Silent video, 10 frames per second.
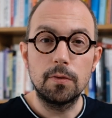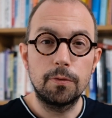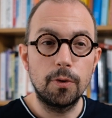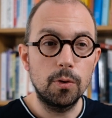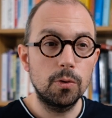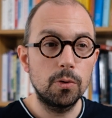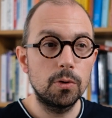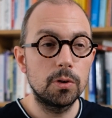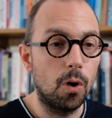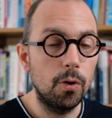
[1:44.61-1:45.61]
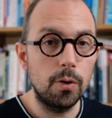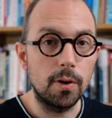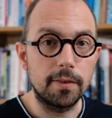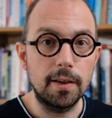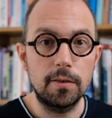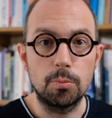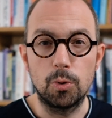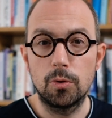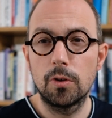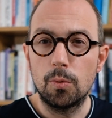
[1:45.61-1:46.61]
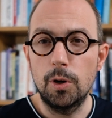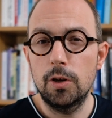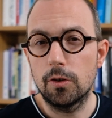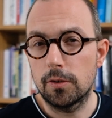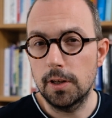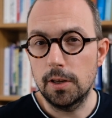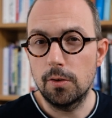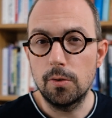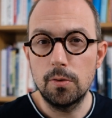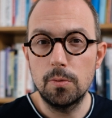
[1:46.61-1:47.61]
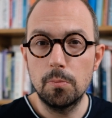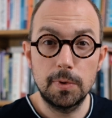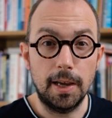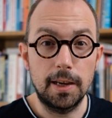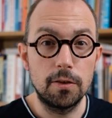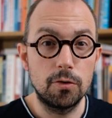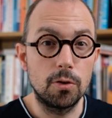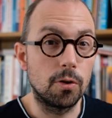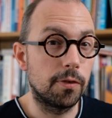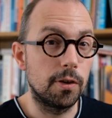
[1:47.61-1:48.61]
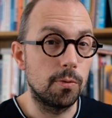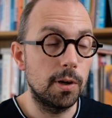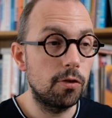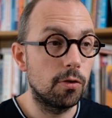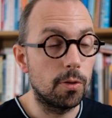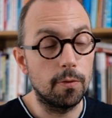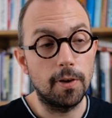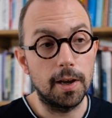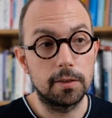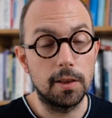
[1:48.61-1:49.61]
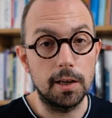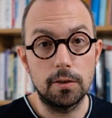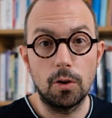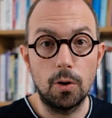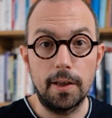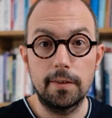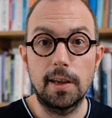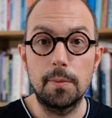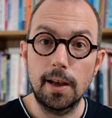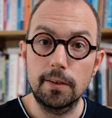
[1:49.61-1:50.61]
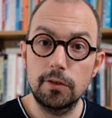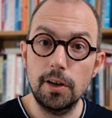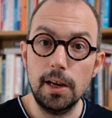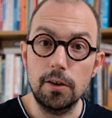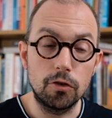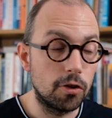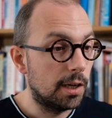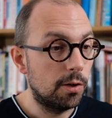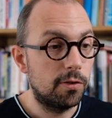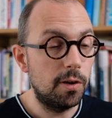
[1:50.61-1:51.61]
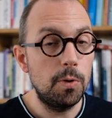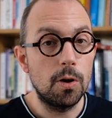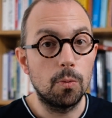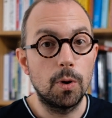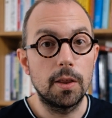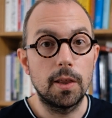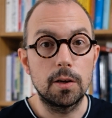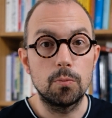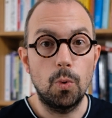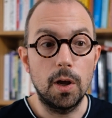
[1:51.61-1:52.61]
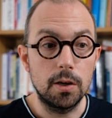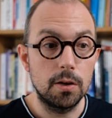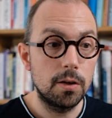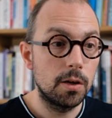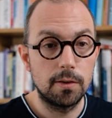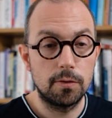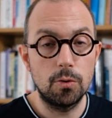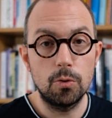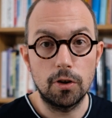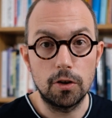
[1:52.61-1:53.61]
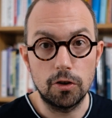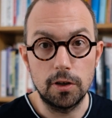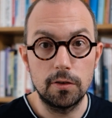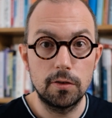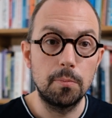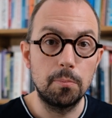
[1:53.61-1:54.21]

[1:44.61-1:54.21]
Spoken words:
For other assessment, we just need to take into consideration the fact that the landscape has changed in a similar way than when search engines